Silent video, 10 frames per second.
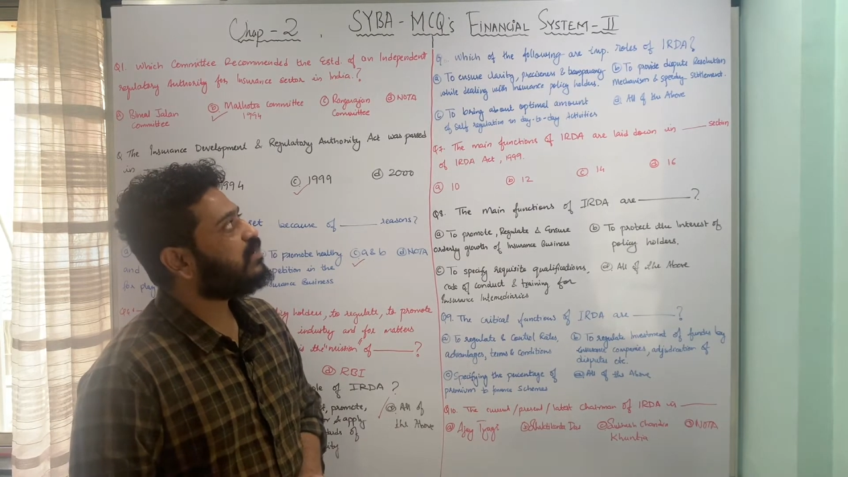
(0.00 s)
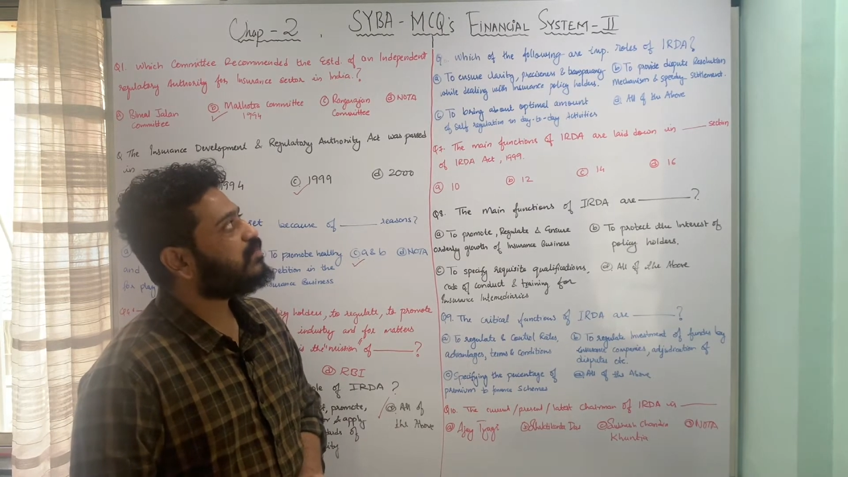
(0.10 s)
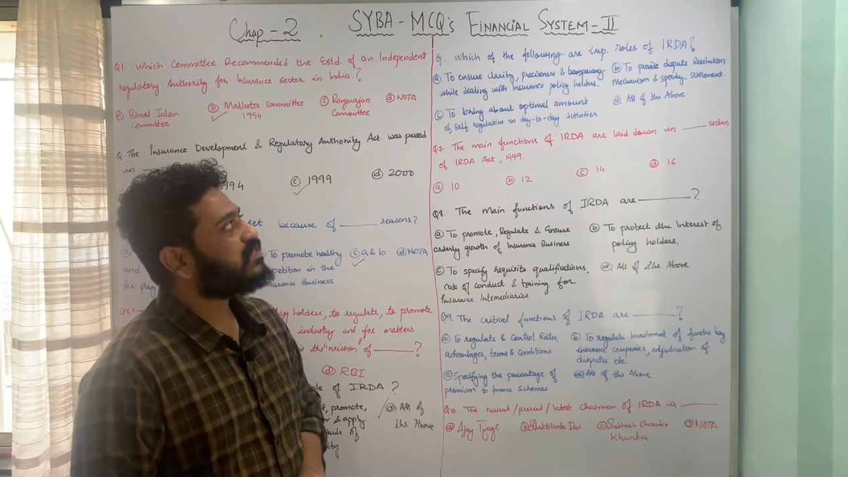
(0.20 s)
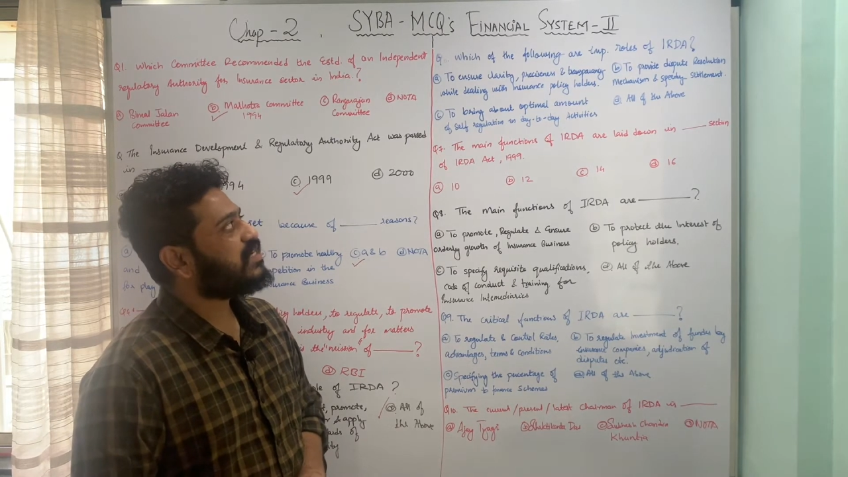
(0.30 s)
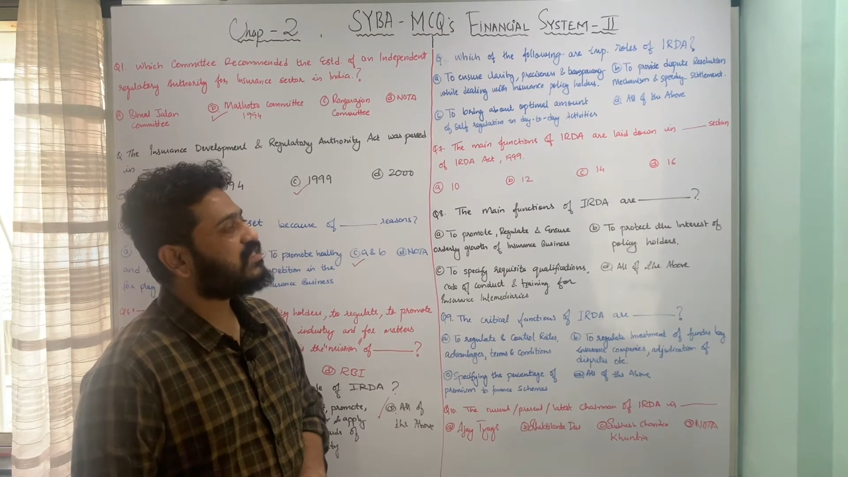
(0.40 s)

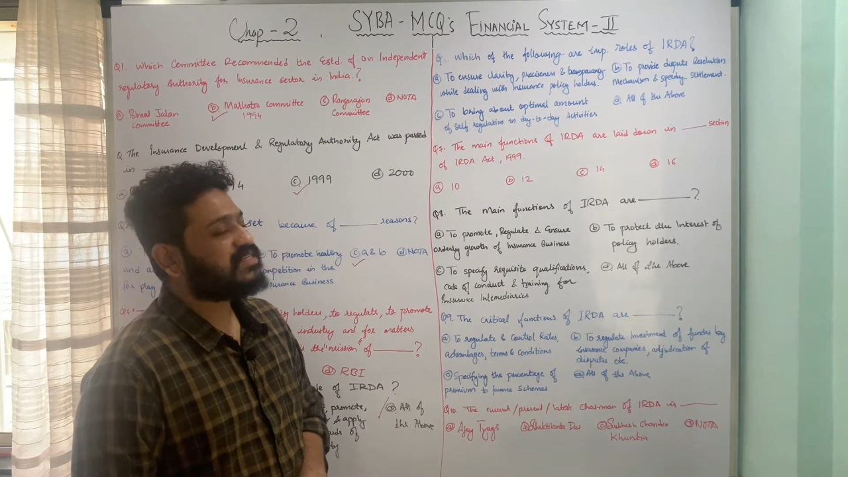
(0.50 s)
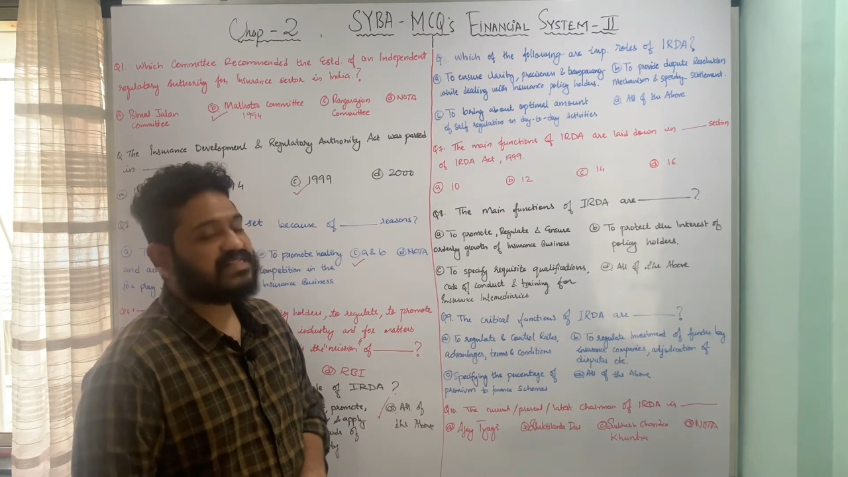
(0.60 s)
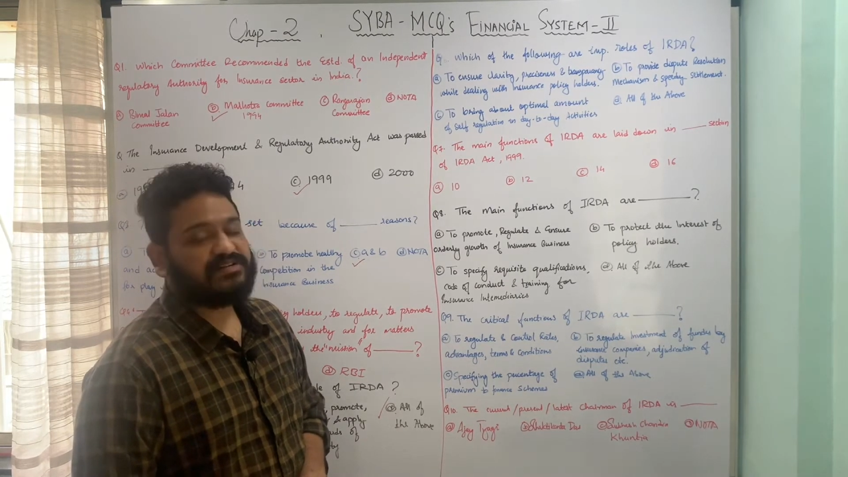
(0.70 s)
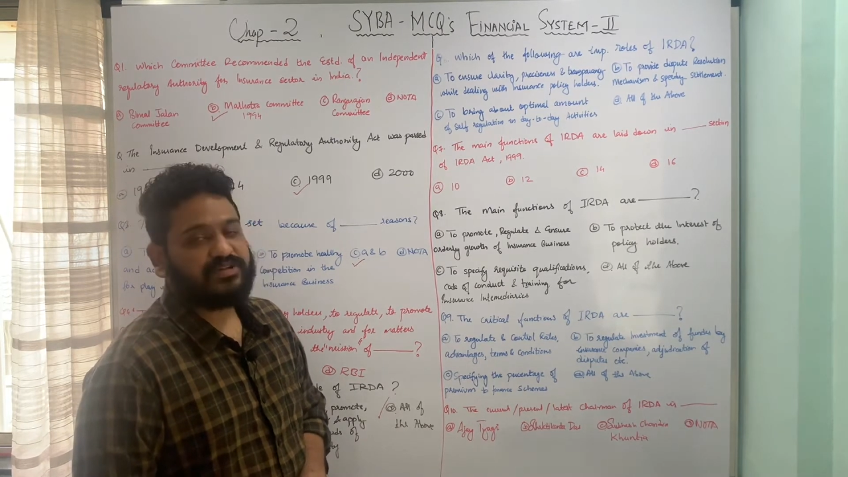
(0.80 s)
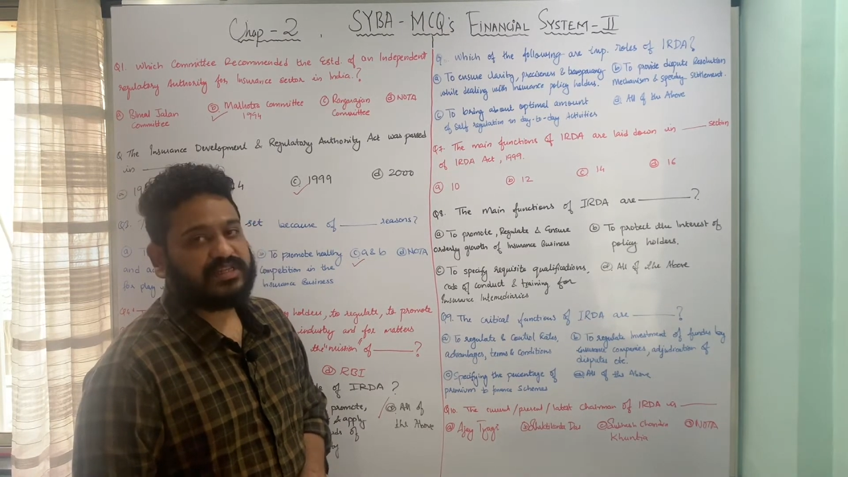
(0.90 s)
preciseness
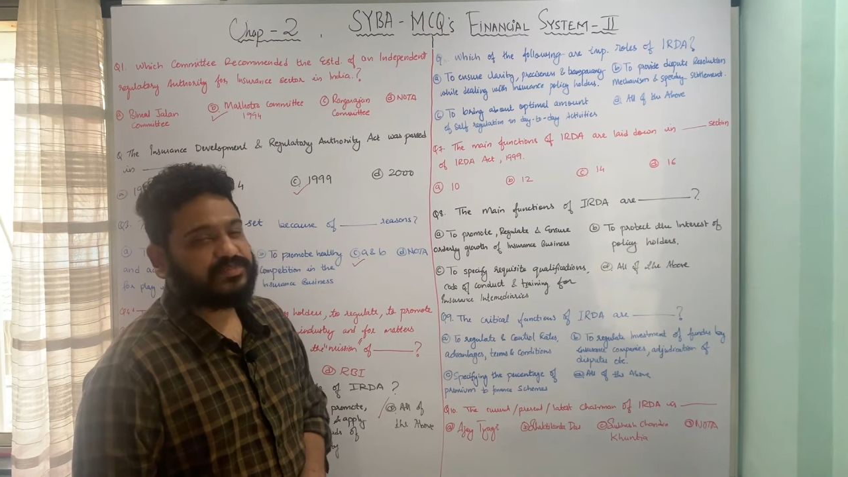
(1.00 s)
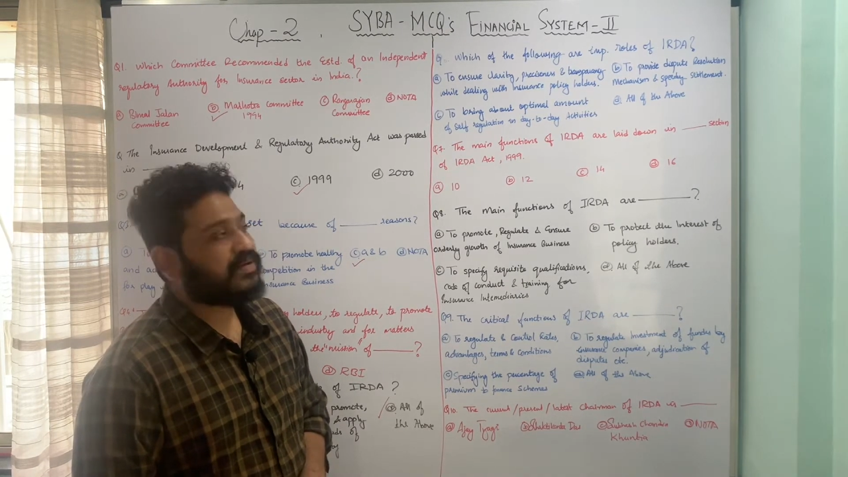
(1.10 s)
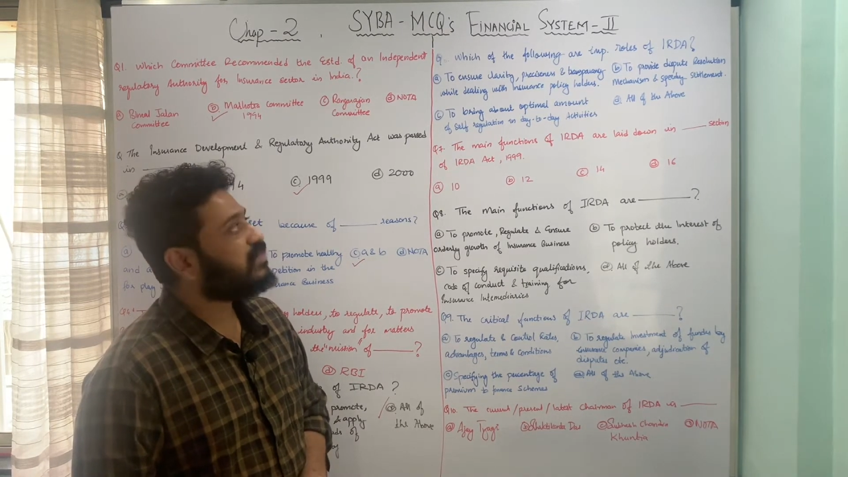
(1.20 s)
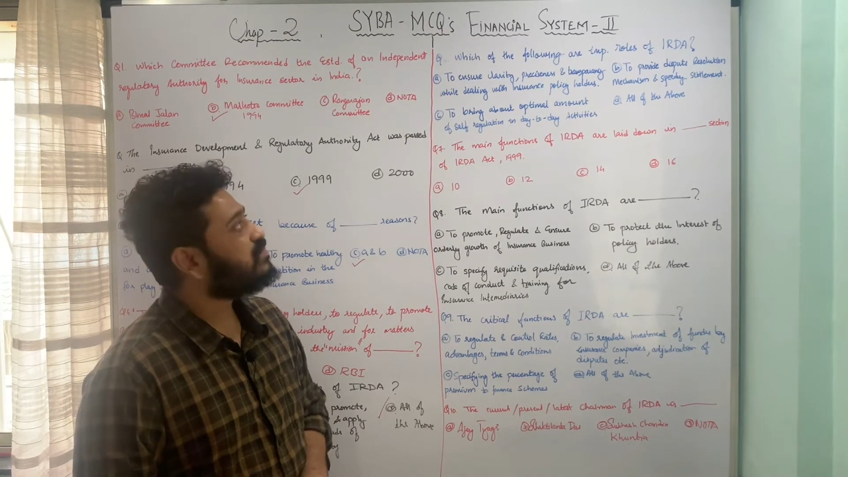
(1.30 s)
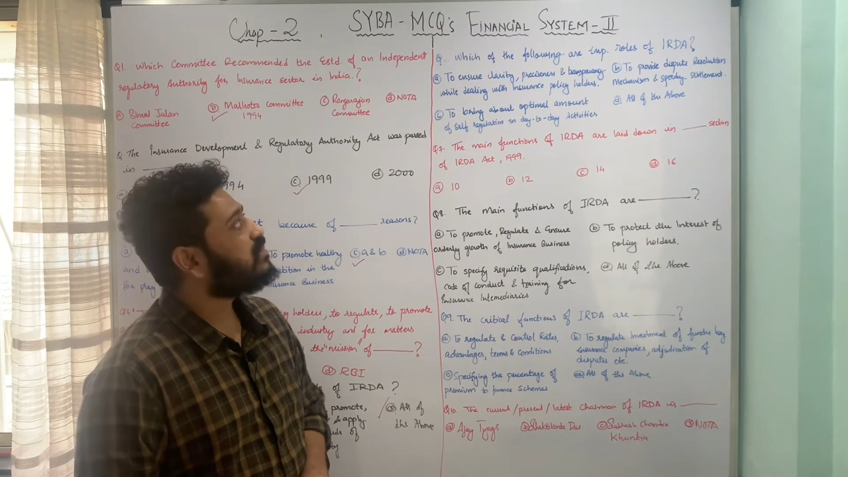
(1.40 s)
and
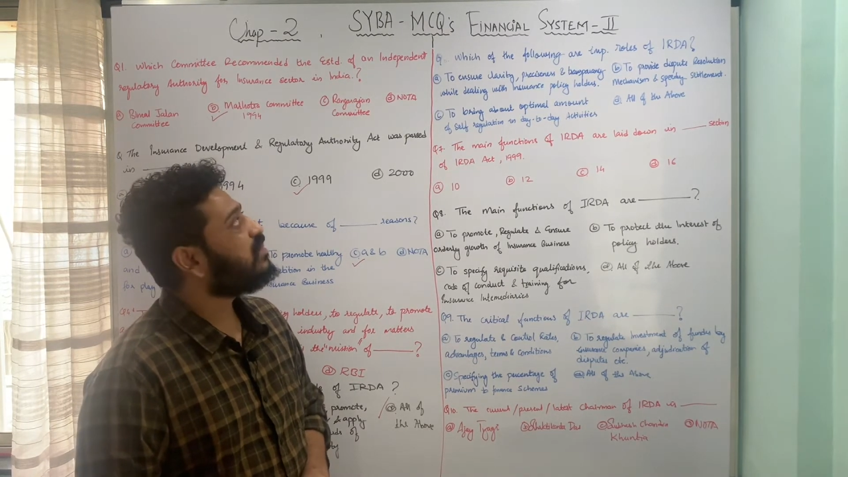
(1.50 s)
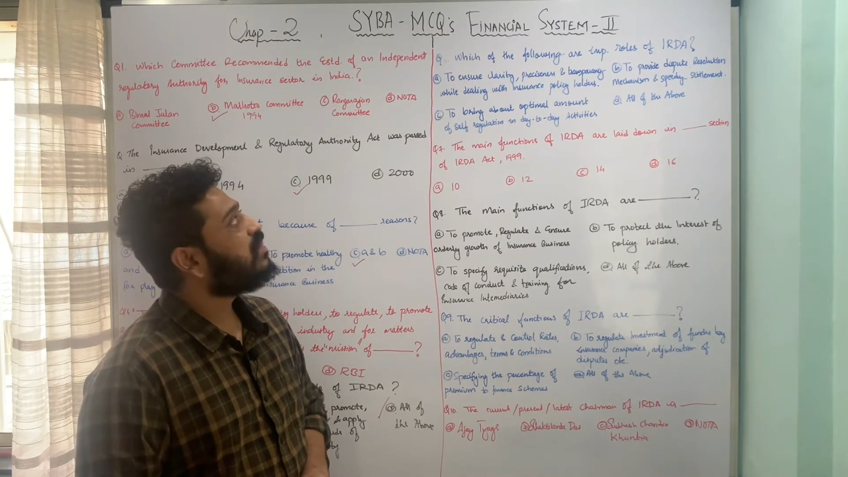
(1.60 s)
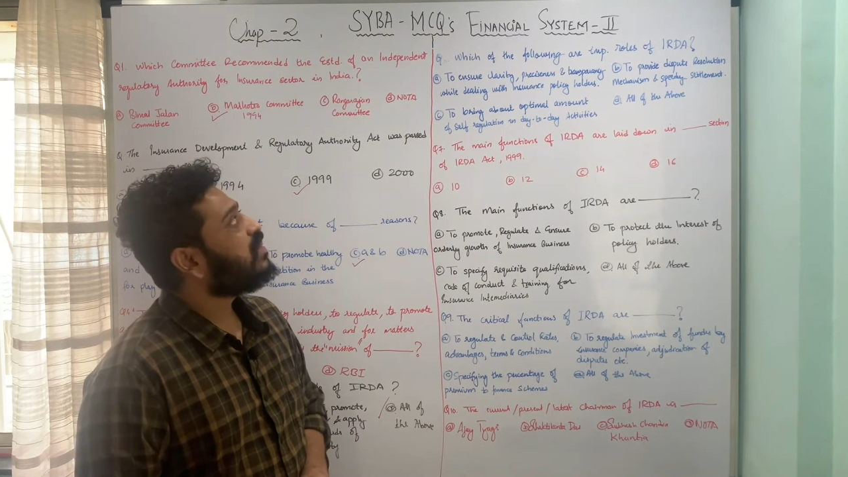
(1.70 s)
transparency